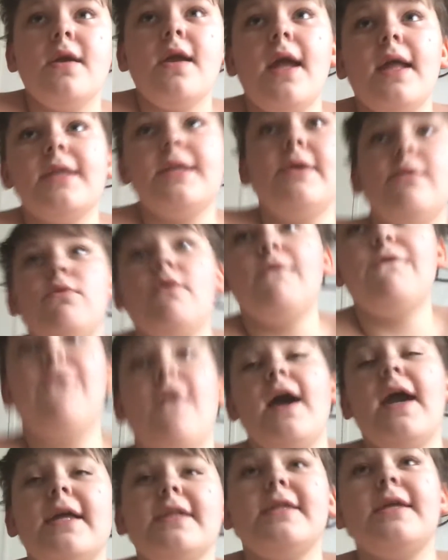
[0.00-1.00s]
And you will
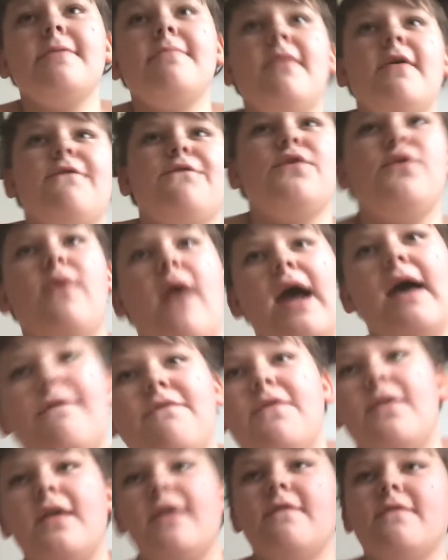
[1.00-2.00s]
find him if you have,
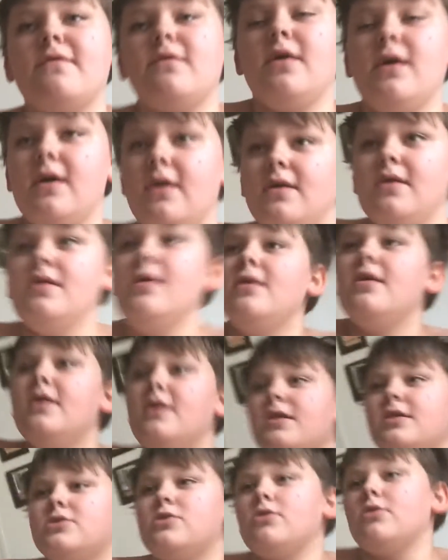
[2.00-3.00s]
uh,
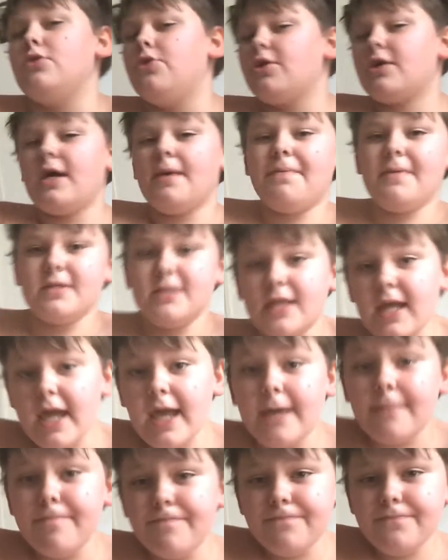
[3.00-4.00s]
so you look up his
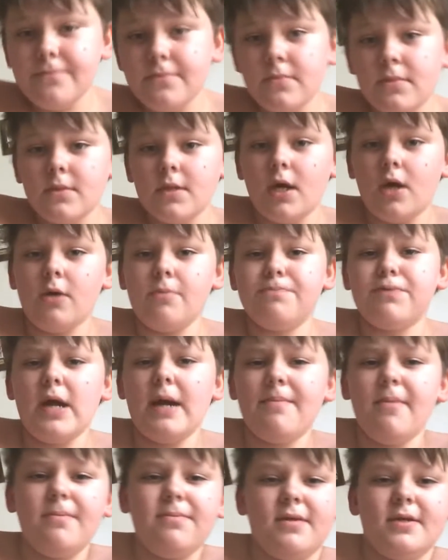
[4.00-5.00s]
name. I'll
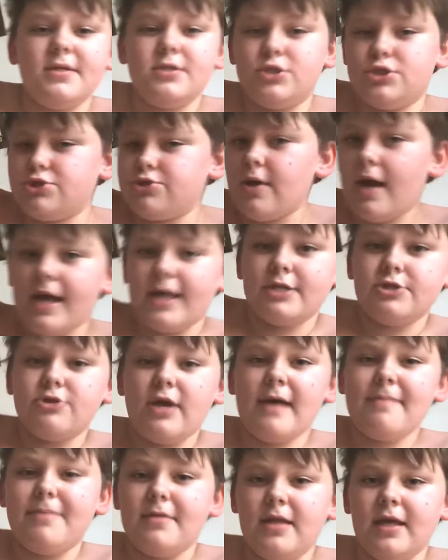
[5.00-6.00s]
probably try and
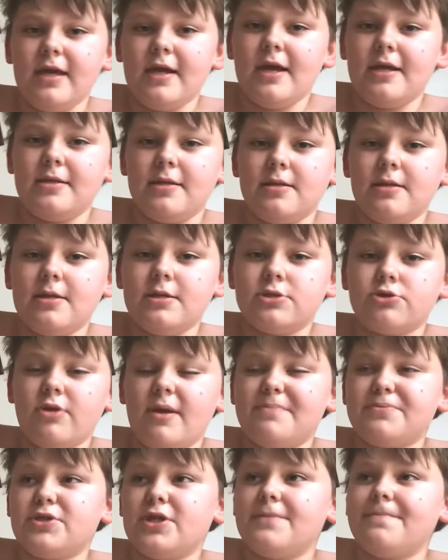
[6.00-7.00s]
drop a link in the
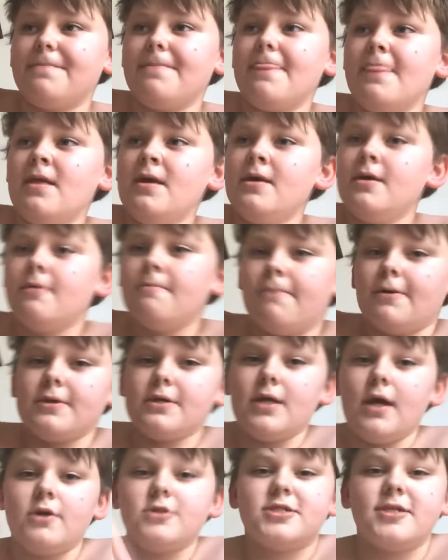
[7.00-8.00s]
description, but
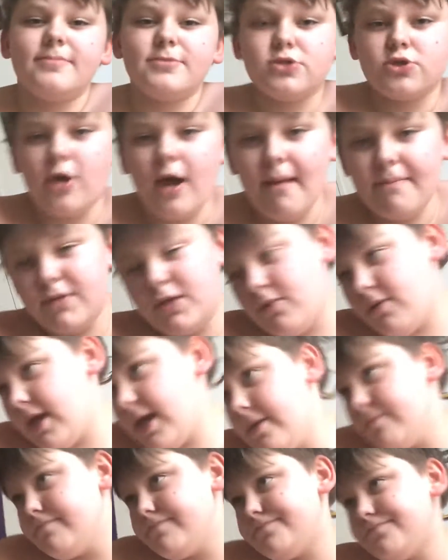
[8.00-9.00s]
go subscribe to
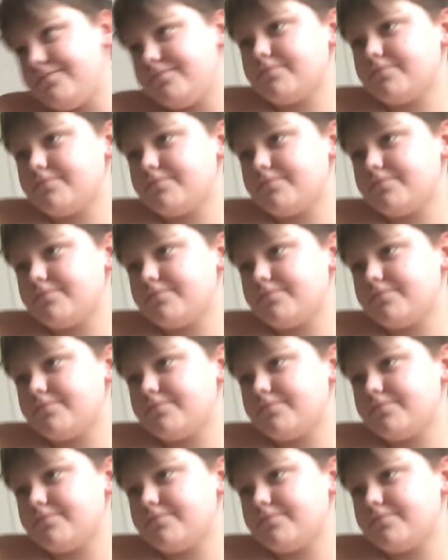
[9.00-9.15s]
him.